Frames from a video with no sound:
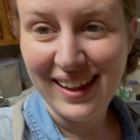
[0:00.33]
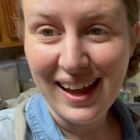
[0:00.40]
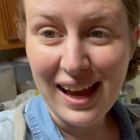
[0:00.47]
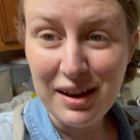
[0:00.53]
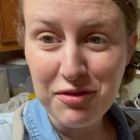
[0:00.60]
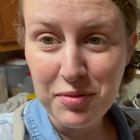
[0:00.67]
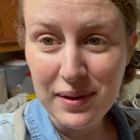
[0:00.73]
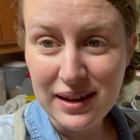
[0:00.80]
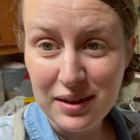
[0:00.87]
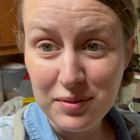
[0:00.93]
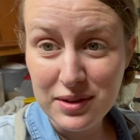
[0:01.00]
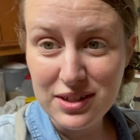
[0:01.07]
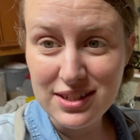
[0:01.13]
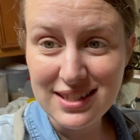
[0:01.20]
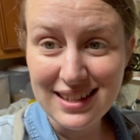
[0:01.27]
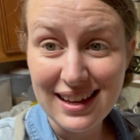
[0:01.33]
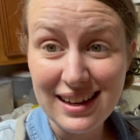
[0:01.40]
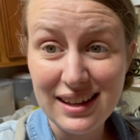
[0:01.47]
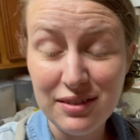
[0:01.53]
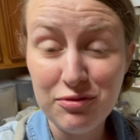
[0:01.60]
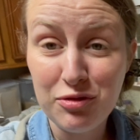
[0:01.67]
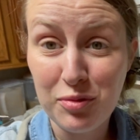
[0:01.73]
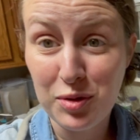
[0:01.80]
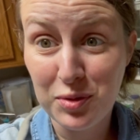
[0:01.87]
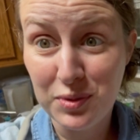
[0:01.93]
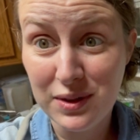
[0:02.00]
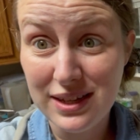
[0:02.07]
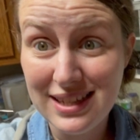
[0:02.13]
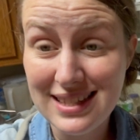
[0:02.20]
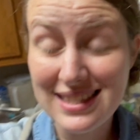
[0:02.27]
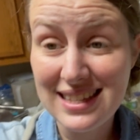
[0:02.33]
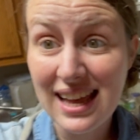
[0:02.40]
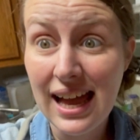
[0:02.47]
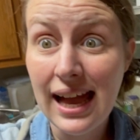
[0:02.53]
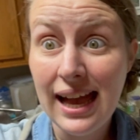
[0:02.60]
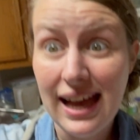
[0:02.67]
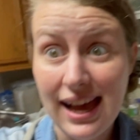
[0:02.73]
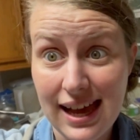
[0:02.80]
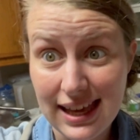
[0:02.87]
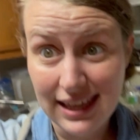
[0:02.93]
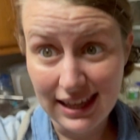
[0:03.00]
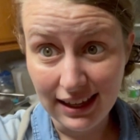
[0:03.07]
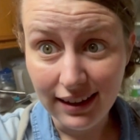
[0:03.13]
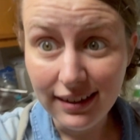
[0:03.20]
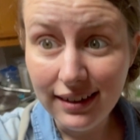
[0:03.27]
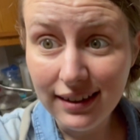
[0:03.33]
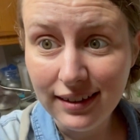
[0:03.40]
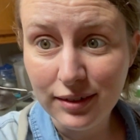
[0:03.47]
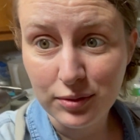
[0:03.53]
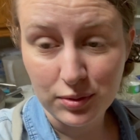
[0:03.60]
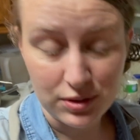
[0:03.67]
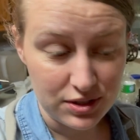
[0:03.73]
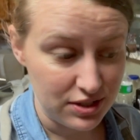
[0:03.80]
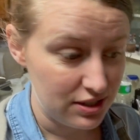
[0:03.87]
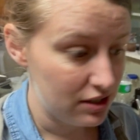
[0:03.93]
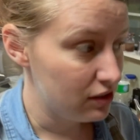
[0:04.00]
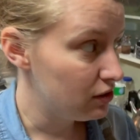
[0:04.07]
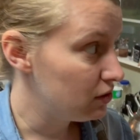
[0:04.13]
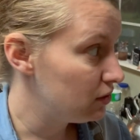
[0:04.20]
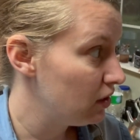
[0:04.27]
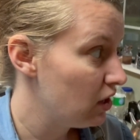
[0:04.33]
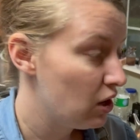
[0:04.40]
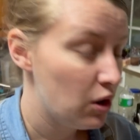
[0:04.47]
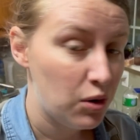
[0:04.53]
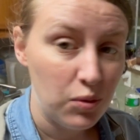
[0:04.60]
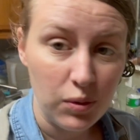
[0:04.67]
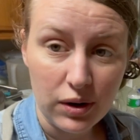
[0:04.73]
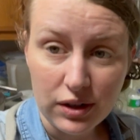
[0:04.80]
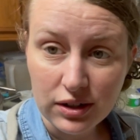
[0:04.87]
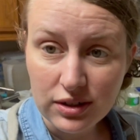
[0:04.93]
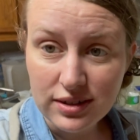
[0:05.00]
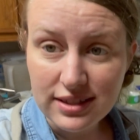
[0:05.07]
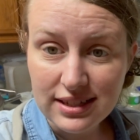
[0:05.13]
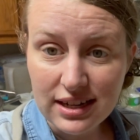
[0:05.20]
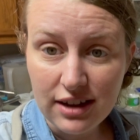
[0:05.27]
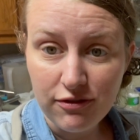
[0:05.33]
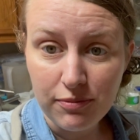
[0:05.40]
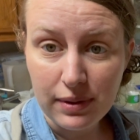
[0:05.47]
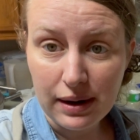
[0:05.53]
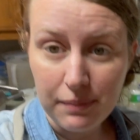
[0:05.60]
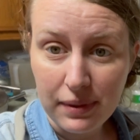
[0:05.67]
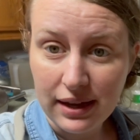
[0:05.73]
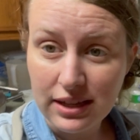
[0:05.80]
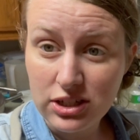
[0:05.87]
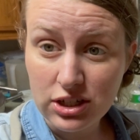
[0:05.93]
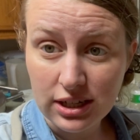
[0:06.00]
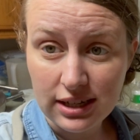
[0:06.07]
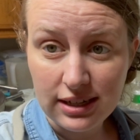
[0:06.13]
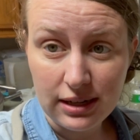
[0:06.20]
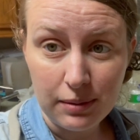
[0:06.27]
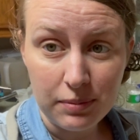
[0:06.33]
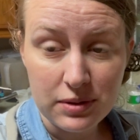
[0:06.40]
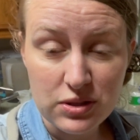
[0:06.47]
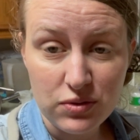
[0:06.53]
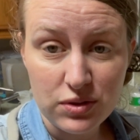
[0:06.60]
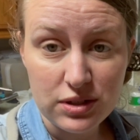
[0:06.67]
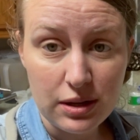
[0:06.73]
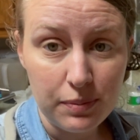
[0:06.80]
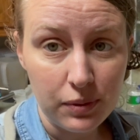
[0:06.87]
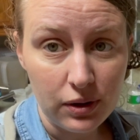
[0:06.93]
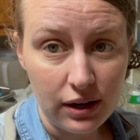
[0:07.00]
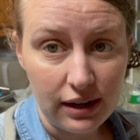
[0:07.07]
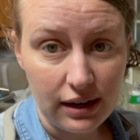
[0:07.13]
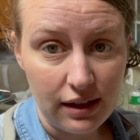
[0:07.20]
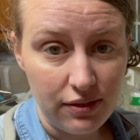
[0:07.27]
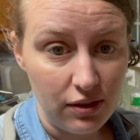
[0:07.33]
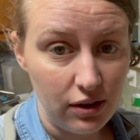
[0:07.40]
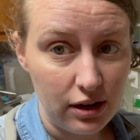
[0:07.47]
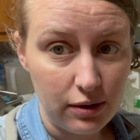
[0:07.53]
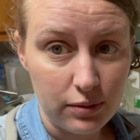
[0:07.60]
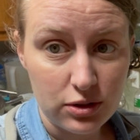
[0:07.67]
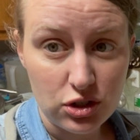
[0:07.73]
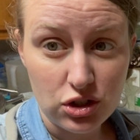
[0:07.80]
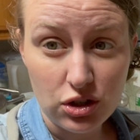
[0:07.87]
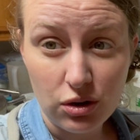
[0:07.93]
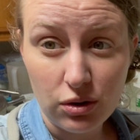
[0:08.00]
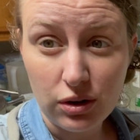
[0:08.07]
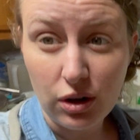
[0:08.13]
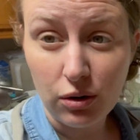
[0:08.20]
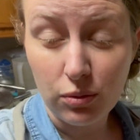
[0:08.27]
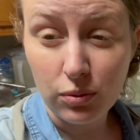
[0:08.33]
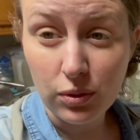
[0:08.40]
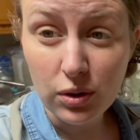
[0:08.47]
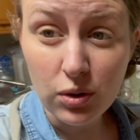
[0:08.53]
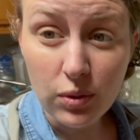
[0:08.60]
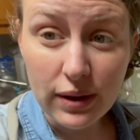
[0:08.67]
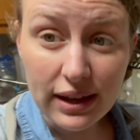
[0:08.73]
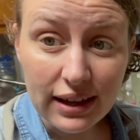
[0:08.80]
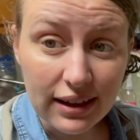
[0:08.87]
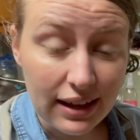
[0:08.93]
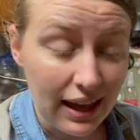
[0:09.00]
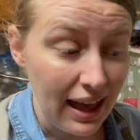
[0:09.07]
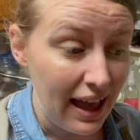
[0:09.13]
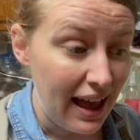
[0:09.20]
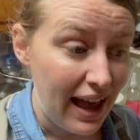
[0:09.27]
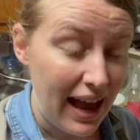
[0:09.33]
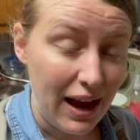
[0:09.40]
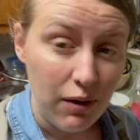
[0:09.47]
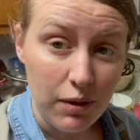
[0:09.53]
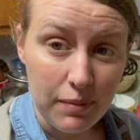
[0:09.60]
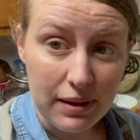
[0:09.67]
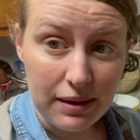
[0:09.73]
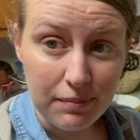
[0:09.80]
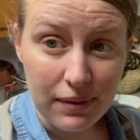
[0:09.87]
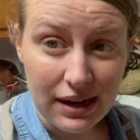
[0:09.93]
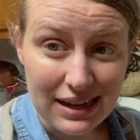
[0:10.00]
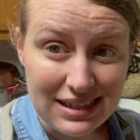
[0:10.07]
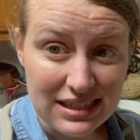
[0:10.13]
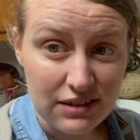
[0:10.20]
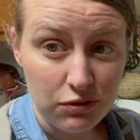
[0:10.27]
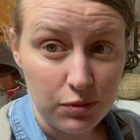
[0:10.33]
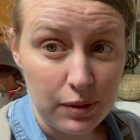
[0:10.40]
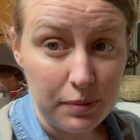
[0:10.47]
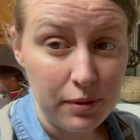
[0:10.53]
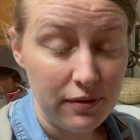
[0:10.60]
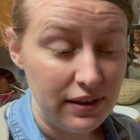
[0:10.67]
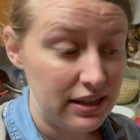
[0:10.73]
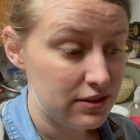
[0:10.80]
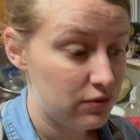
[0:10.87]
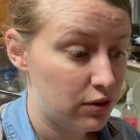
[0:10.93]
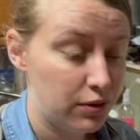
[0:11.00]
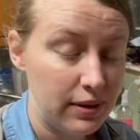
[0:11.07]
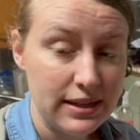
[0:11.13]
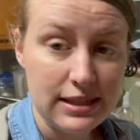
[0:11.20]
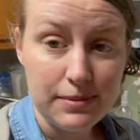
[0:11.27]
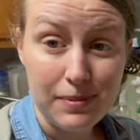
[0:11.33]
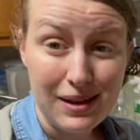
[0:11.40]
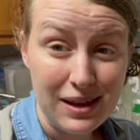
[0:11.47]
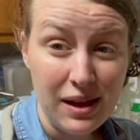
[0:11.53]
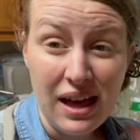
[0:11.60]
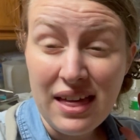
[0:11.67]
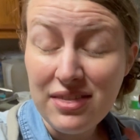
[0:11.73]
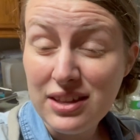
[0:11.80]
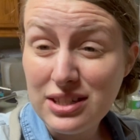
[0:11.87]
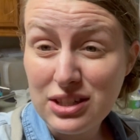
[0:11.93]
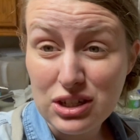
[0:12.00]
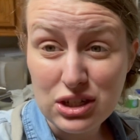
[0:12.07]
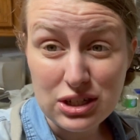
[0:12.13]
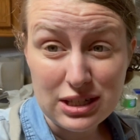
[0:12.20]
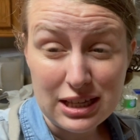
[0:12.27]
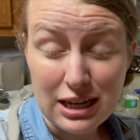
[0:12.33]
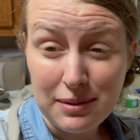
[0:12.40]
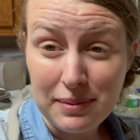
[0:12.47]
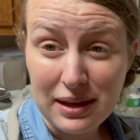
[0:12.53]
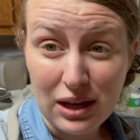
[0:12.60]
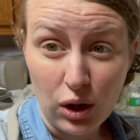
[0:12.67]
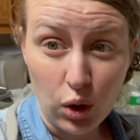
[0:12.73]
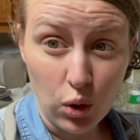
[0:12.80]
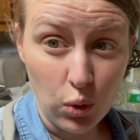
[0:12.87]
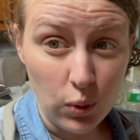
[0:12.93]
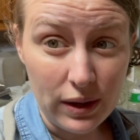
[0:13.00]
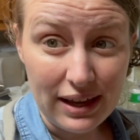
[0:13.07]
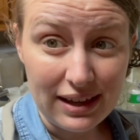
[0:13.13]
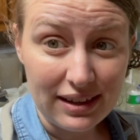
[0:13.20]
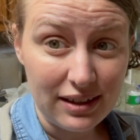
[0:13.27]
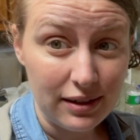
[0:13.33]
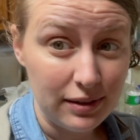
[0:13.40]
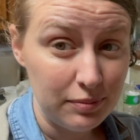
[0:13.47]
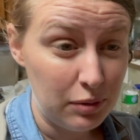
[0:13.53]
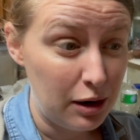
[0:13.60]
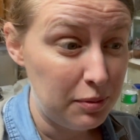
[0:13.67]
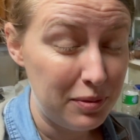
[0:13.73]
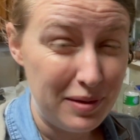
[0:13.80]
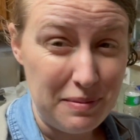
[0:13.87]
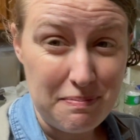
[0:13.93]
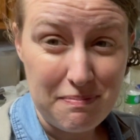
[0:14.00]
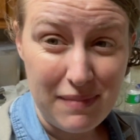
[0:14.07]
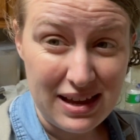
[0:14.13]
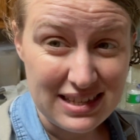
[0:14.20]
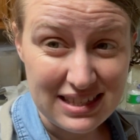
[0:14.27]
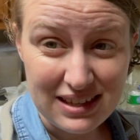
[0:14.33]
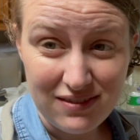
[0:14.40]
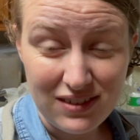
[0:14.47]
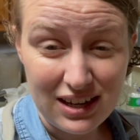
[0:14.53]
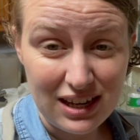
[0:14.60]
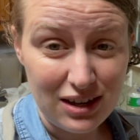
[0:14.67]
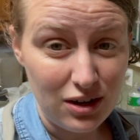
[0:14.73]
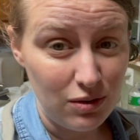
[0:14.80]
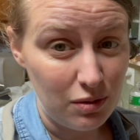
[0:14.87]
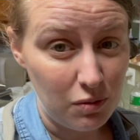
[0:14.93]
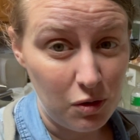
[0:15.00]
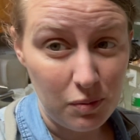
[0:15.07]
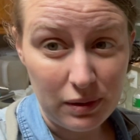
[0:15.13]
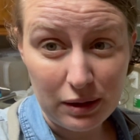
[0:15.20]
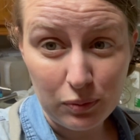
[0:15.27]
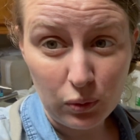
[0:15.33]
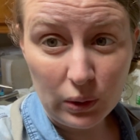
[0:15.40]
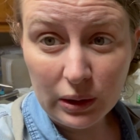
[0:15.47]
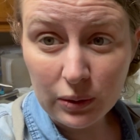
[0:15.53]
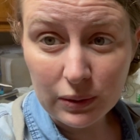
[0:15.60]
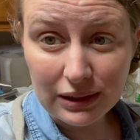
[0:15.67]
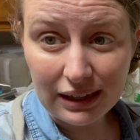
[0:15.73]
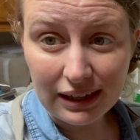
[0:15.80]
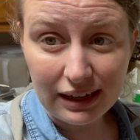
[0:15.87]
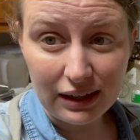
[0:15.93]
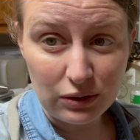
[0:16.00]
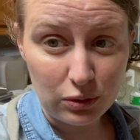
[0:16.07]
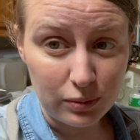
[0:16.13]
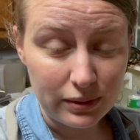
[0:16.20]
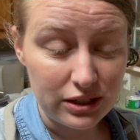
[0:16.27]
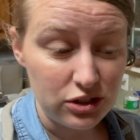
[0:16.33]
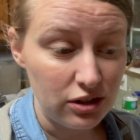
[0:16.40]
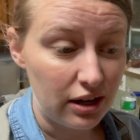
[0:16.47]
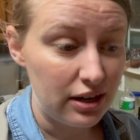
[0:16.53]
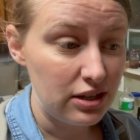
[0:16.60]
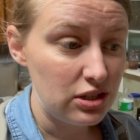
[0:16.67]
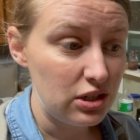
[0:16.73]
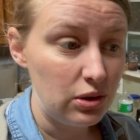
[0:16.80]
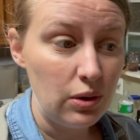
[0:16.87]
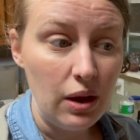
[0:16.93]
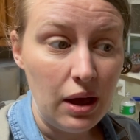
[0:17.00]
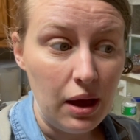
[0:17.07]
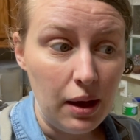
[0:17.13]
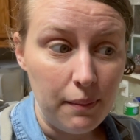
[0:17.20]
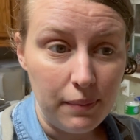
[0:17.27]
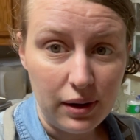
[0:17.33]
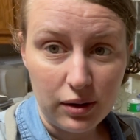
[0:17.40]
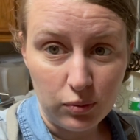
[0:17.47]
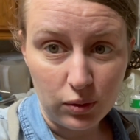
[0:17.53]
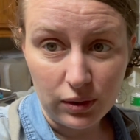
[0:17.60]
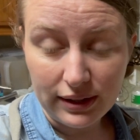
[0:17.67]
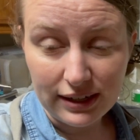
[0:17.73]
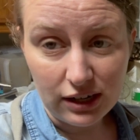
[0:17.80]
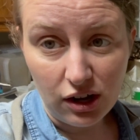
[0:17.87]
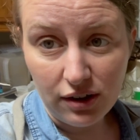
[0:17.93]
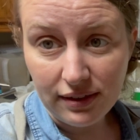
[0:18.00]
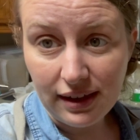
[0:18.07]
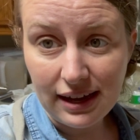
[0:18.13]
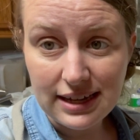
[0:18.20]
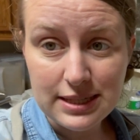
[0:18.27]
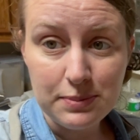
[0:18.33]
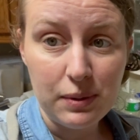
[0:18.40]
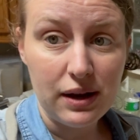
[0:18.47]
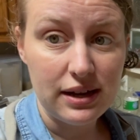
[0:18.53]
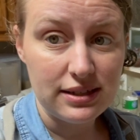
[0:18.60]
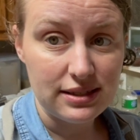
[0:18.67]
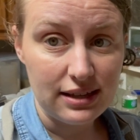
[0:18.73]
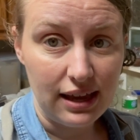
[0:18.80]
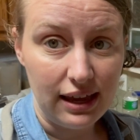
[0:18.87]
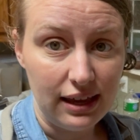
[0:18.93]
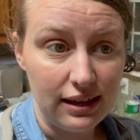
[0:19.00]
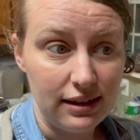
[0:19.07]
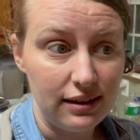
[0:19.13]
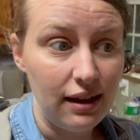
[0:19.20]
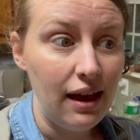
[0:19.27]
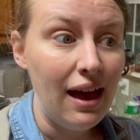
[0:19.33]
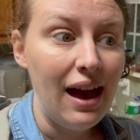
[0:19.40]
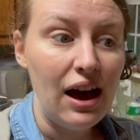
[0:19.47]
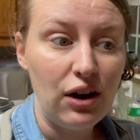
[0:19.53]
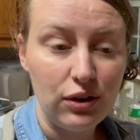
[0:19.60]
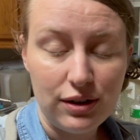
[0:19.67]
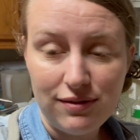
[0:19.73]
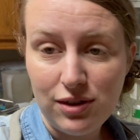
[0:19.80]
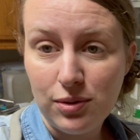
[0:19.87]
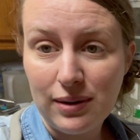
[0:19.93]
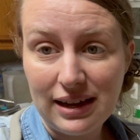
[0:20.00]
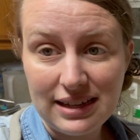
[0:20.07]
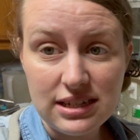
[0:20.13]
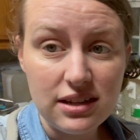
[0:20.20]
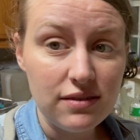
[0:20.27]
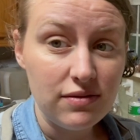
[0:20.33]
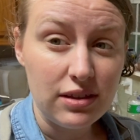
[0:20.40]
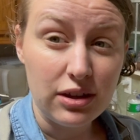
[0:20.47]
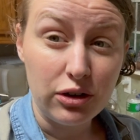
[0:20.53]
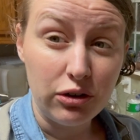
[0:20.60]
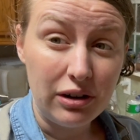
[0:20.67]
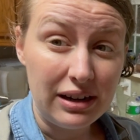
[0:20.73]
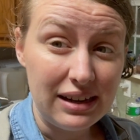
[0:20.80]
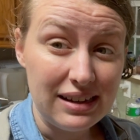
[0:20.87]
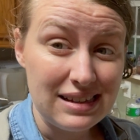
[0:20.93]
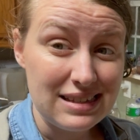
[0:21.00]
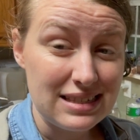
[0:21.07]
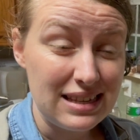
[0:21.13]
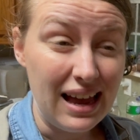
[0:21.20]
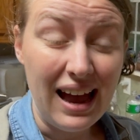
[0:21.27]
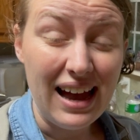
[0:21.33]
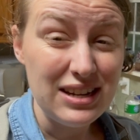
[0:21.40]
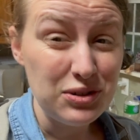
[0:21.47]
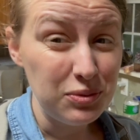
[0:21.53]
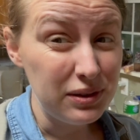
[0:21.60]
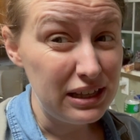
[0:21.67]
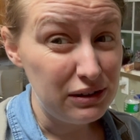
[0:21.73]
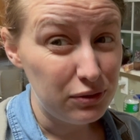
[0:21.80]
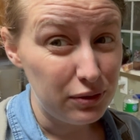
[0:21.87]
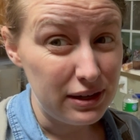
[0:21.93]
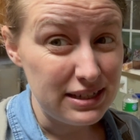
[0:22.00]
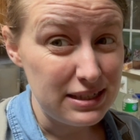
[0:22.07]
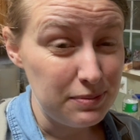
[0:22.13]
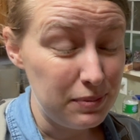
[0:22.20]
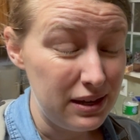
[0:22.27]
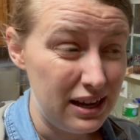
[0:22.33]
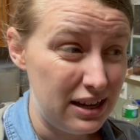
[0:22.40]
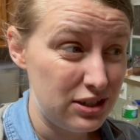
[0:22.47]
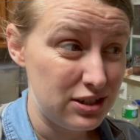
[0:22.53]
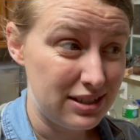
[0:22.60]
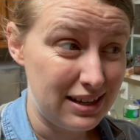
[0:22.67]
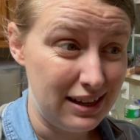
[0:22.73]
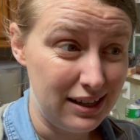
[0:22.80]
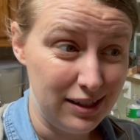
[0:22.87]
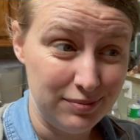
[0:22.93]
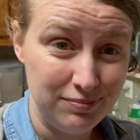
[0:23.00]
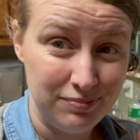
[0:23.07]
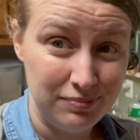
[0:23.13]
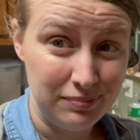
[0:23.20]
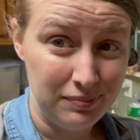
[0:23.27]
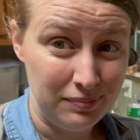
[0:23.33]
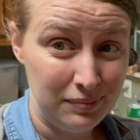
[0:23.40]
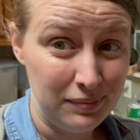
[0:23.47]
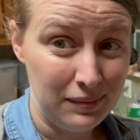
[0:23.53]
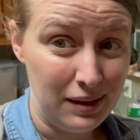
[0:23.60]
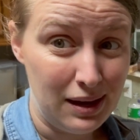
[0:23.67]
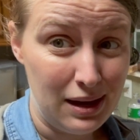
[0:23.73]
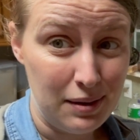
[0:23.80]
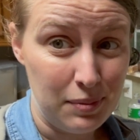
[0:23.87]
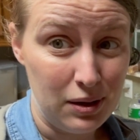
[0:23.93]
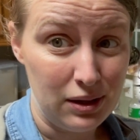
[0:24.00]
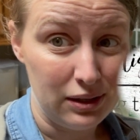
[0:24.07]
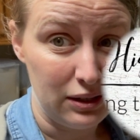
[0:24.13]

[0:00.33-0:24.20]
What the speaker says: Hi everybody, we just got in from the woods again. We're still working on stuff, but I'm making chicken and dumplings for supper, and I thought I would show y'all real quick how I make mine. Several people have asked for a recipe. This is just going to be a quick, probably messy video. It won't be a pretty one like I normally try to do, but we'll hit all the high spots and I'll give you an idea of the ingredients. I don't really have a recipe, I just kind of eyeball it